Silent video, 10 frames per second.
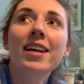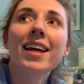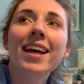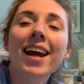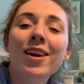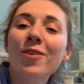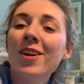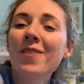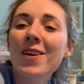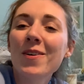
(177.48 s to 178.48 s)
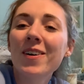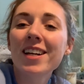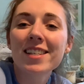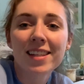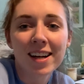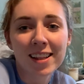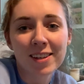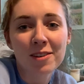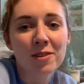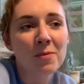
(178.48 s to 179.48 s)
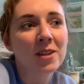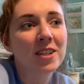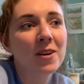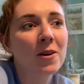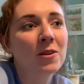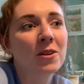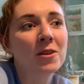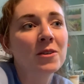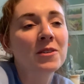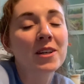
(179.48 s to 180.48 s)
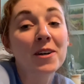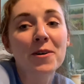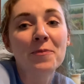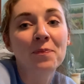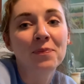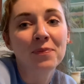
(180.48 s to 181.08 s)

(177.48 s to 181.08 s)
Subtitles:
And I don't even know where to start. There's so much to go through, so